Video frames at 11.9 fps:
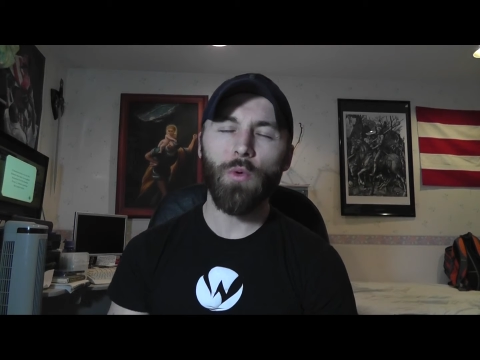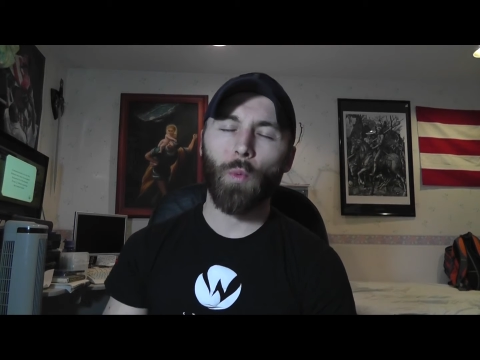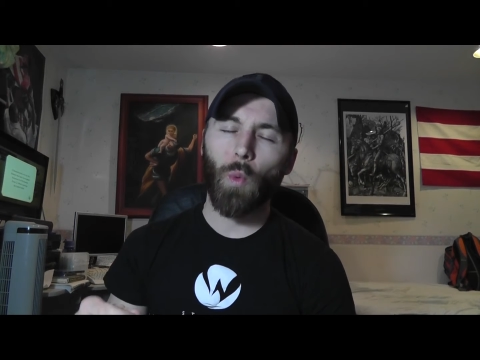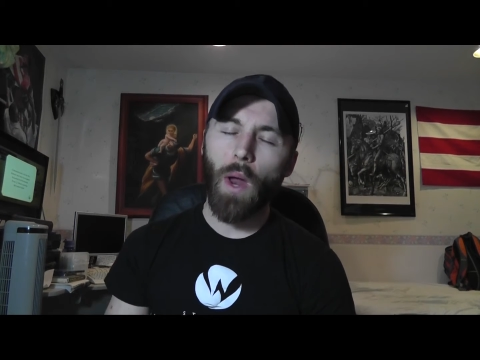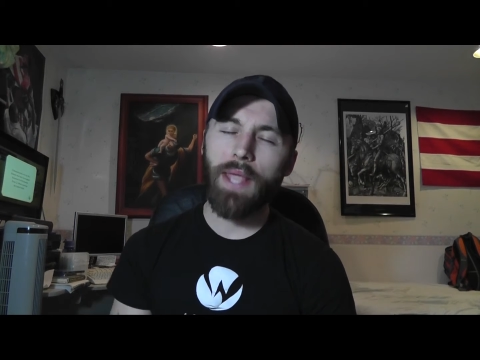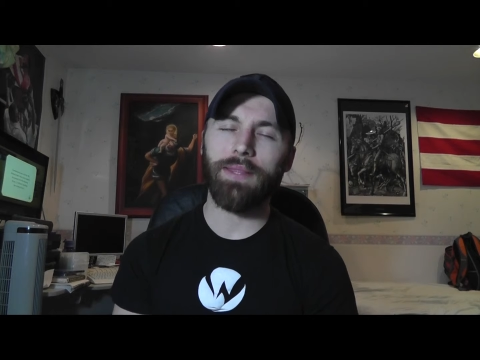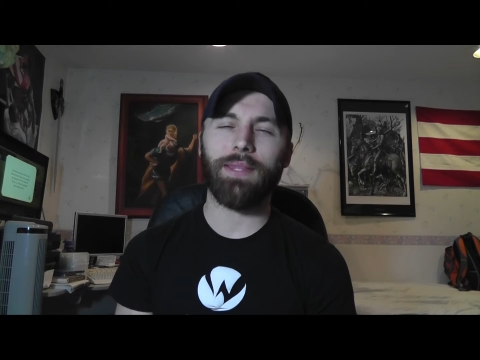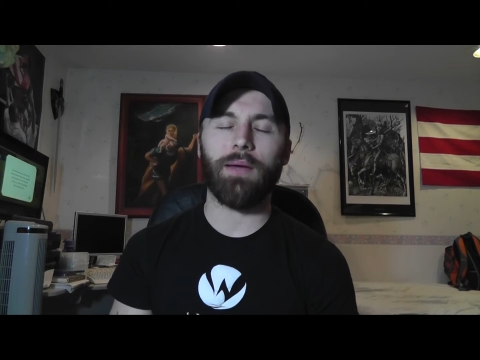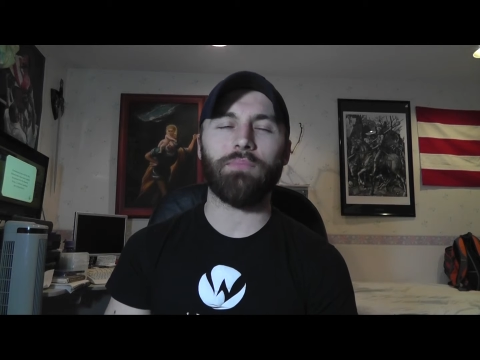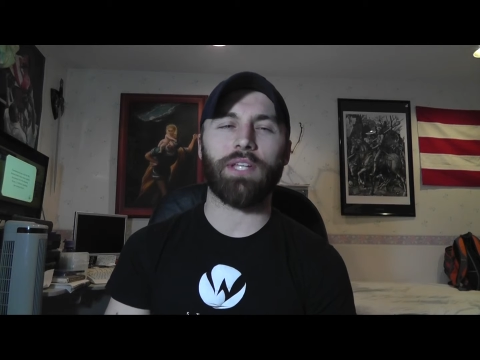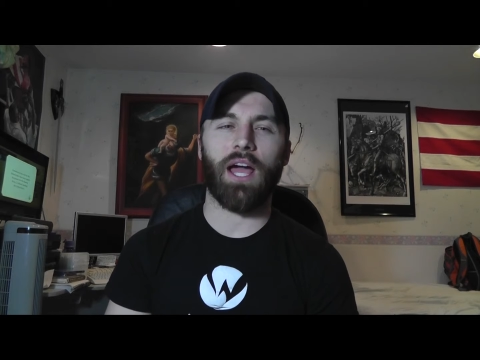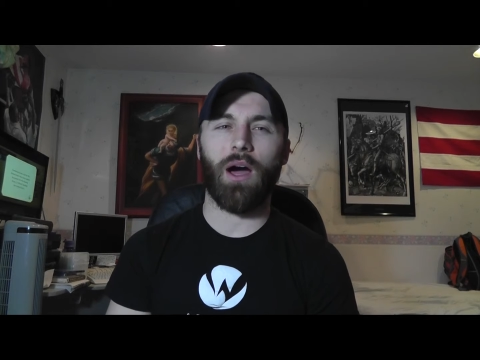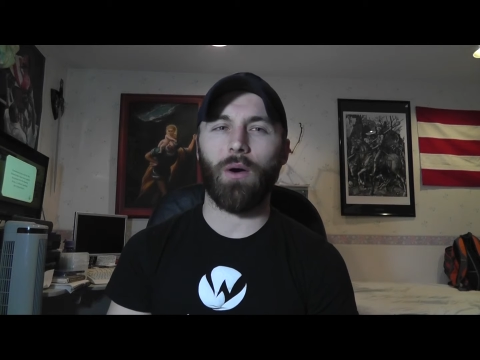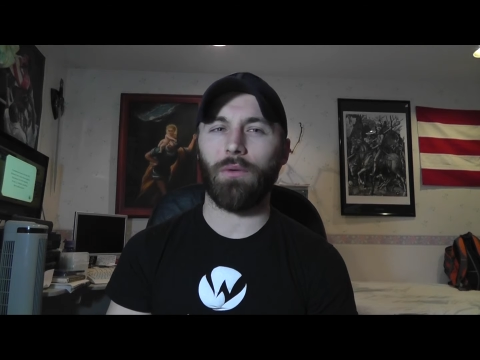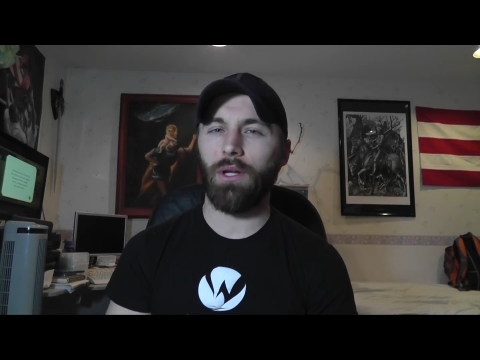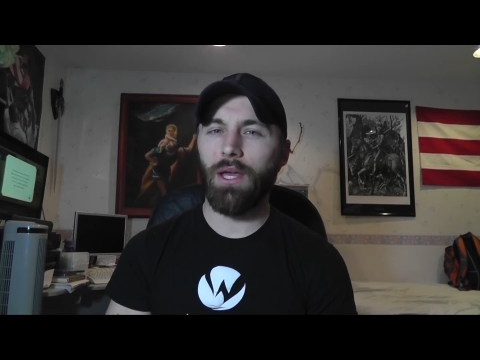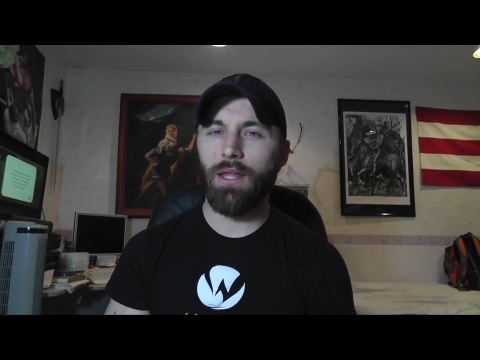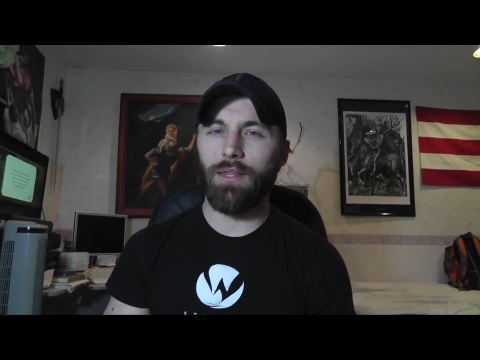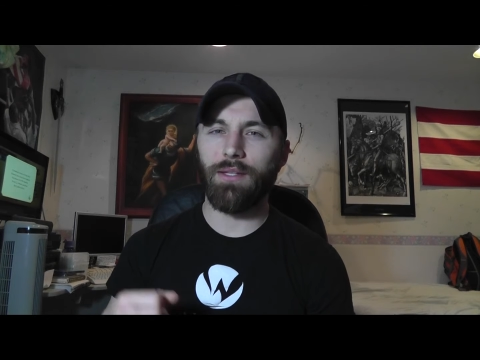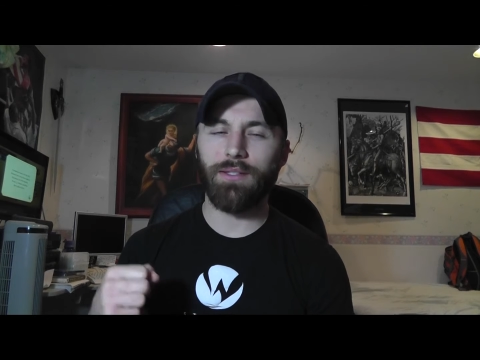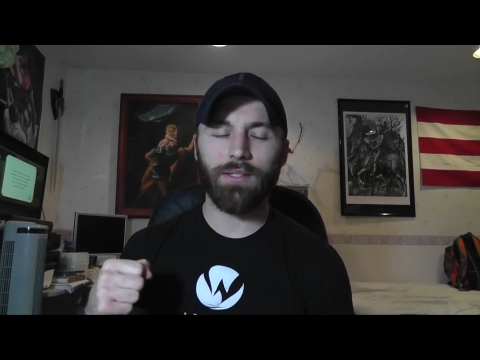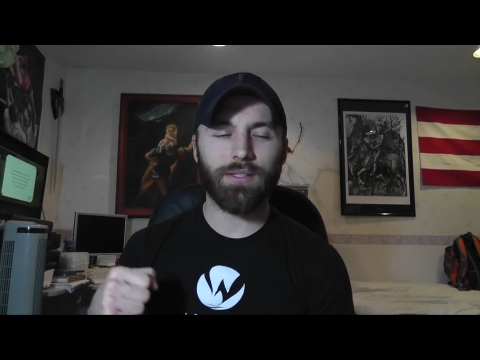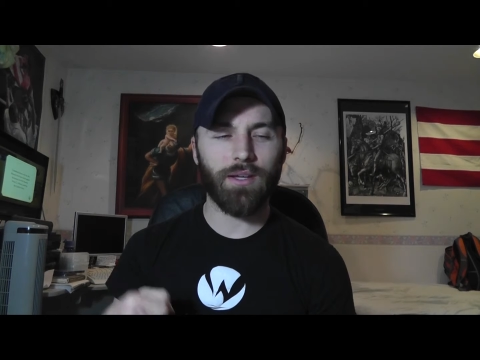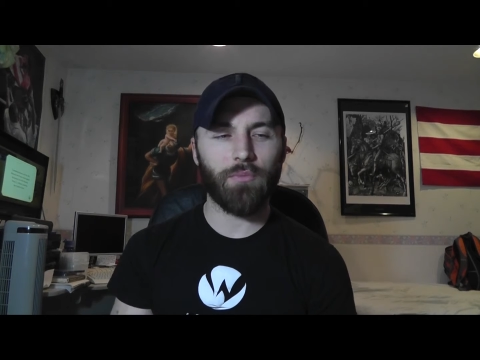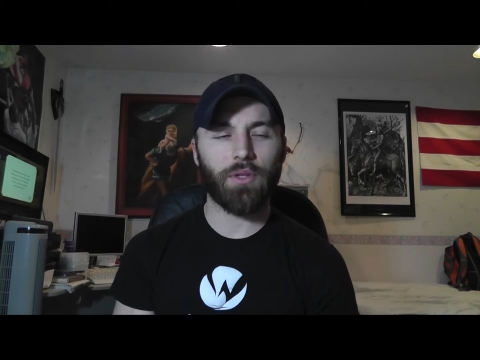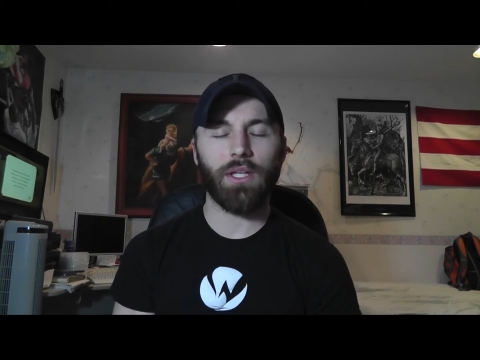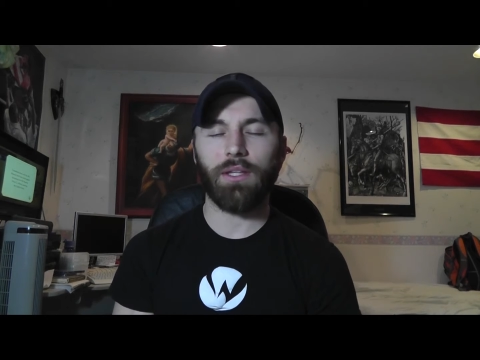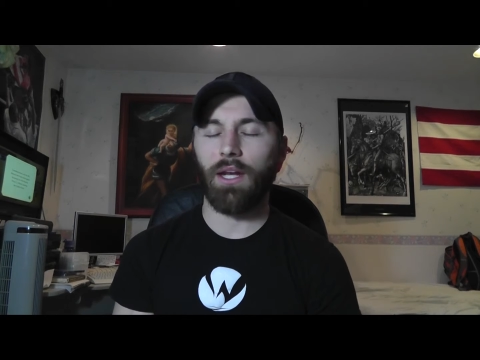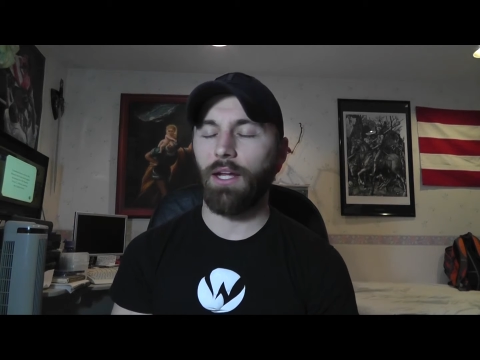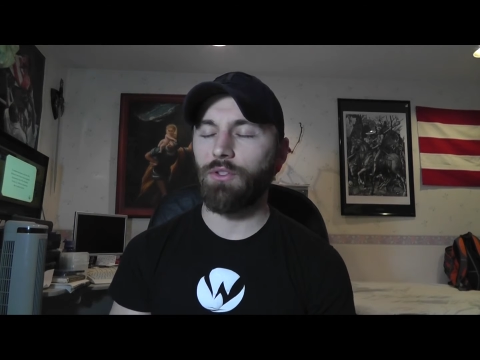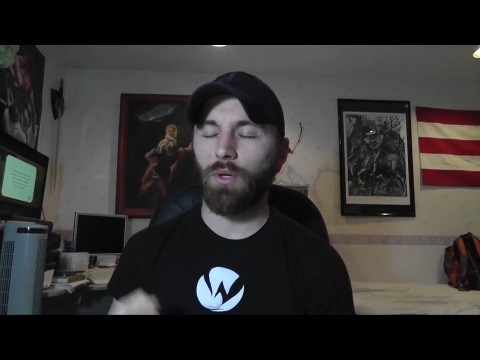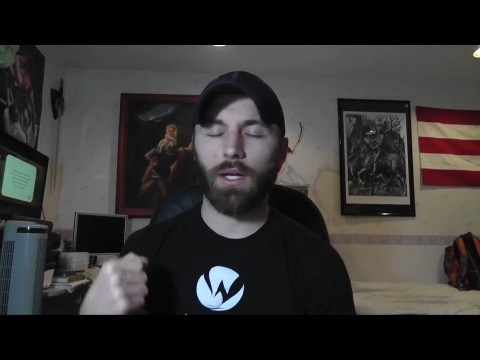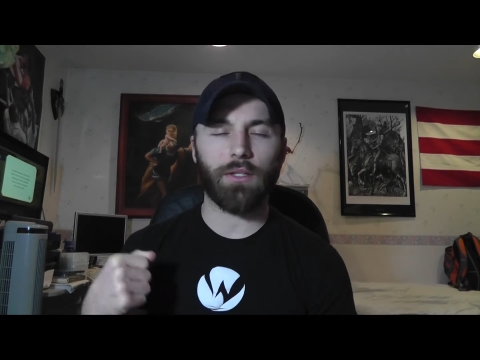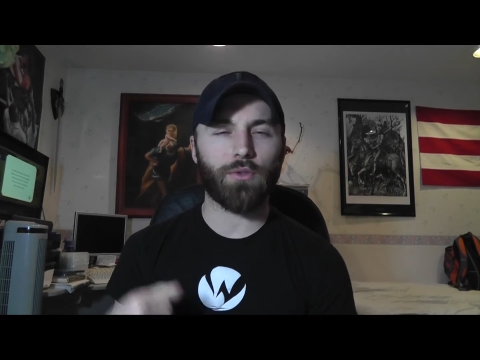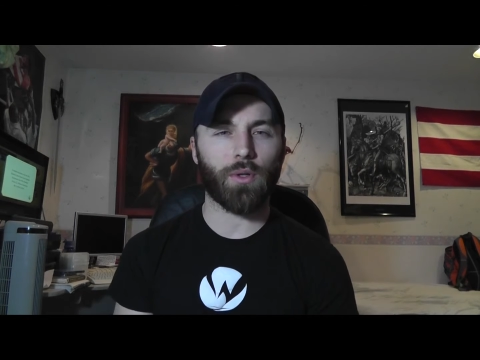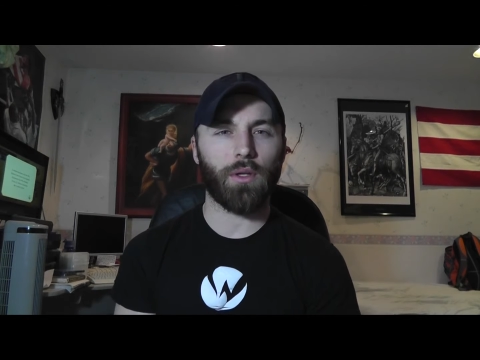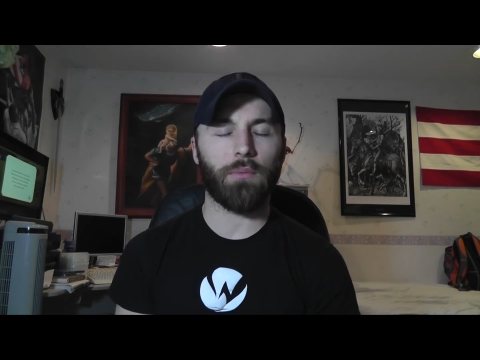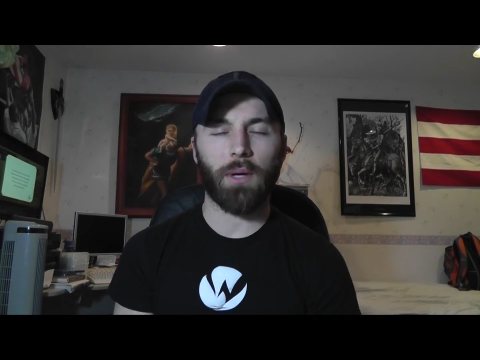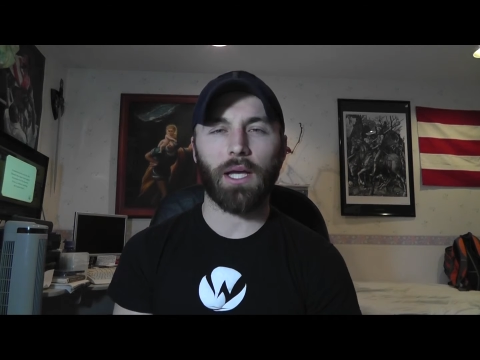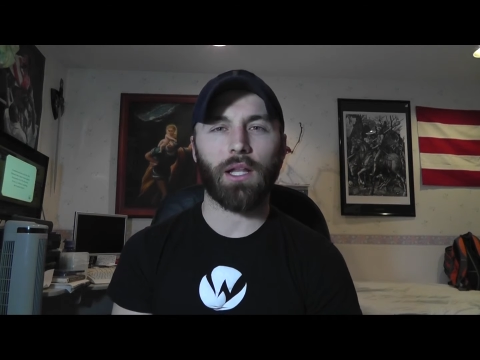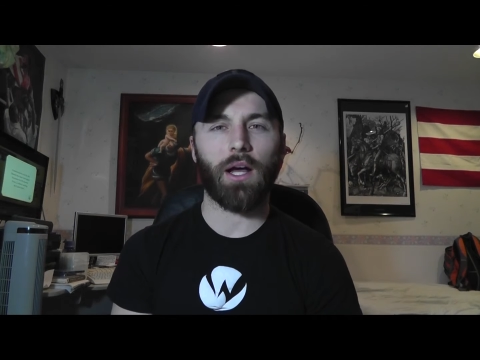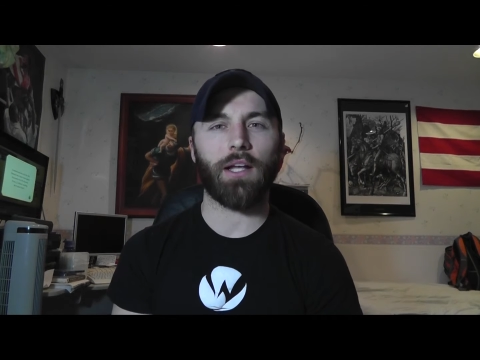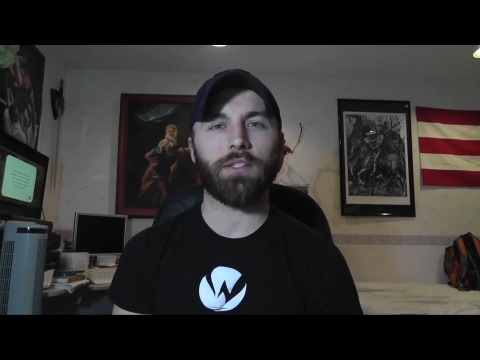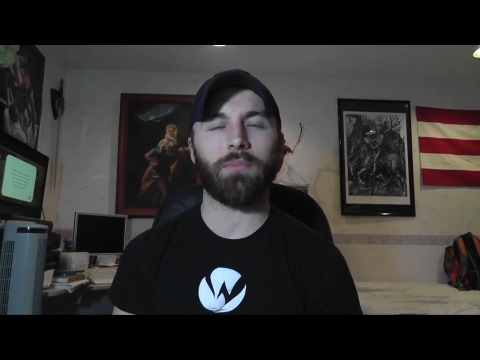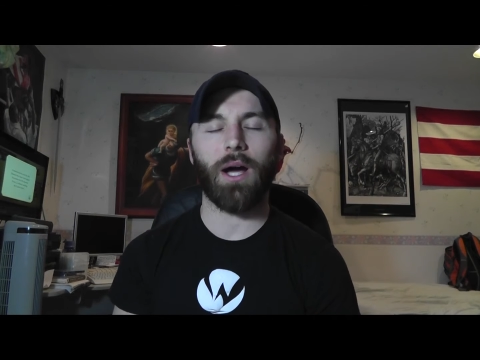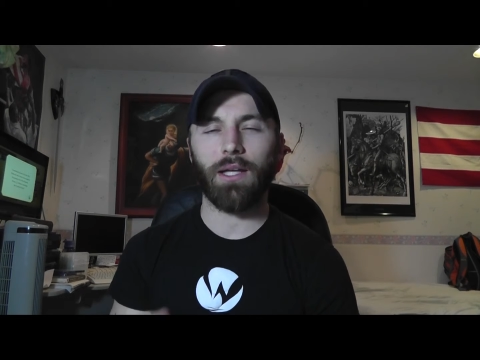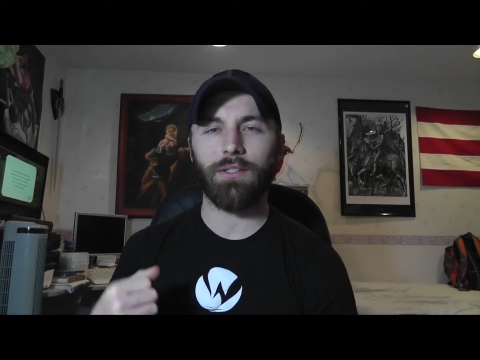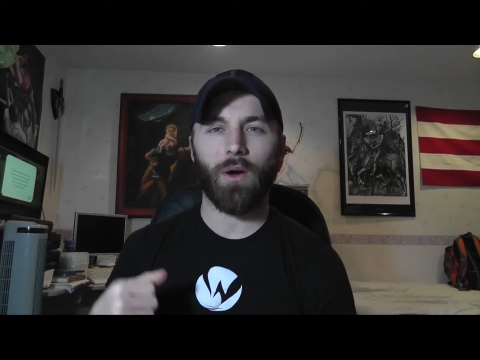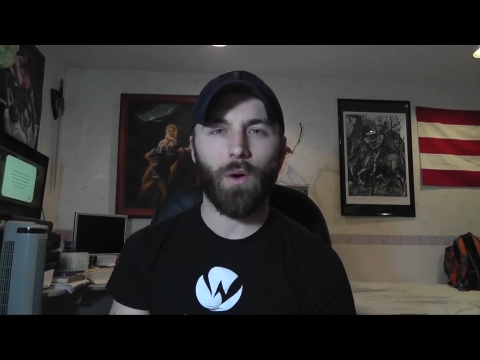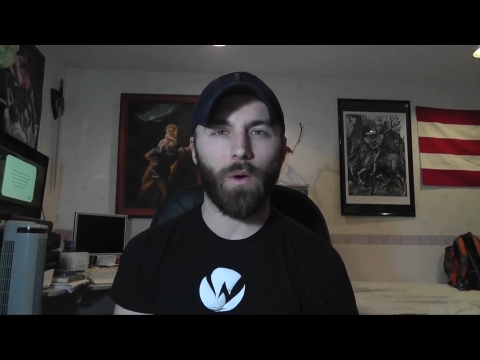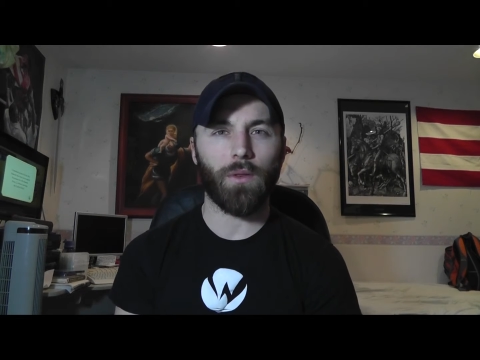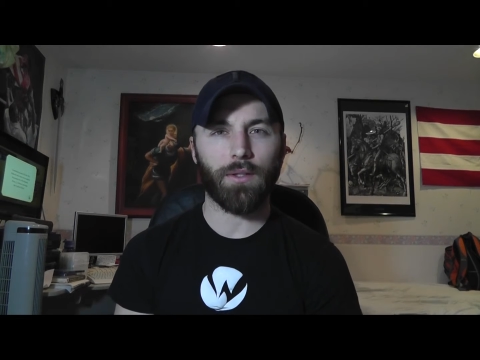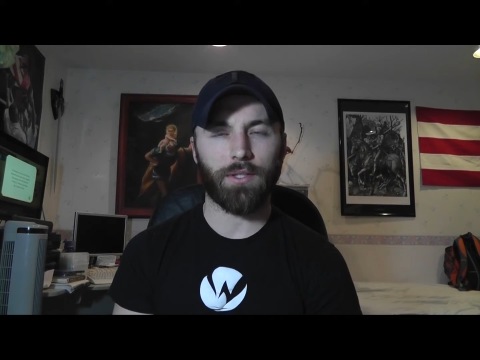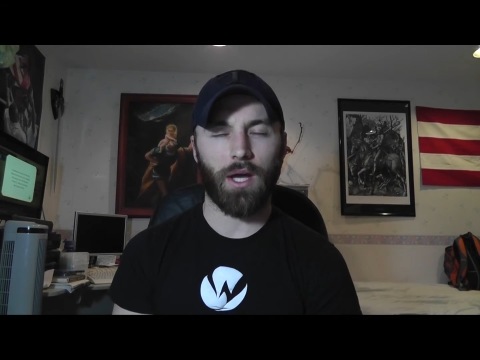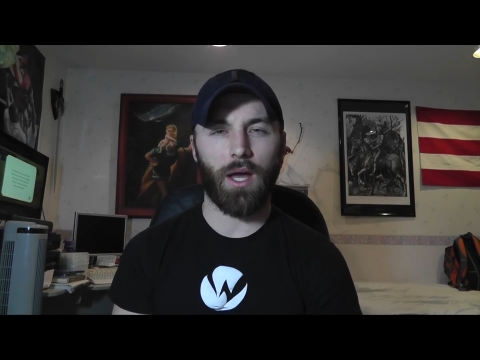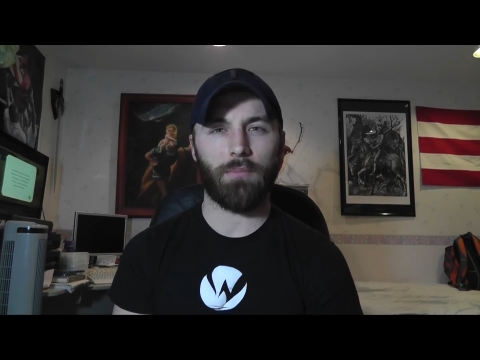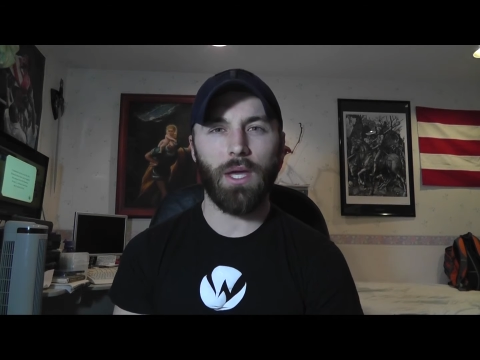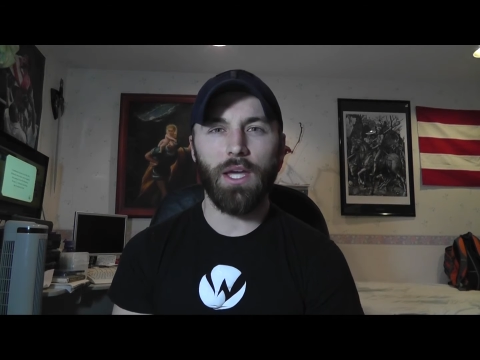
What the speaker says: Write them down. This is something that I try to drill in my clients' minds all the time.